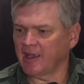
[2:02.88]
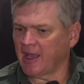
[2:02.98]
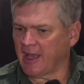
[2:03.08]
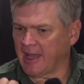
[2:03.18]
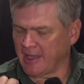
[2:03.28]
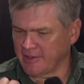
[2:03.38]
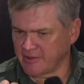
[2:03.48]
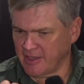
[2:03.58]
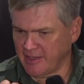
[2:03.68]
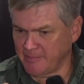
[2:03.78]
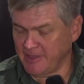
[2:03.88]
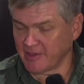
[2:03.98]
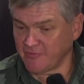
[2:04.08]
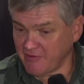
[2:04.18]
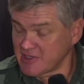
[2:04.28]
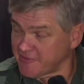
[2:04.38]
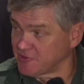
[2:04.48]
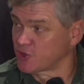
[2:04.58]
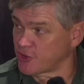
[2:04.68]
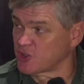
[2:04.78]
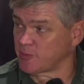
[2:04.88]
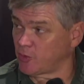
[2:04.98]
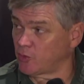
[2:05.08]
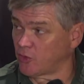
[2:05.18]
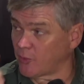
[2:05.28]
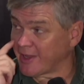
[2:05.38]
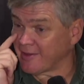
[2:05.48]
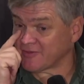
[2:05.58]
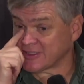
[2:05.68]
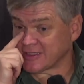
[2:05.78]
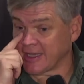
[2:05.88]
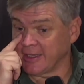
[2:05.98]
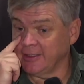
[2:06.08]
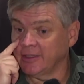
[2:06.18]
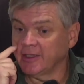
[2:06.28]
and and being very different to the sport that we have today.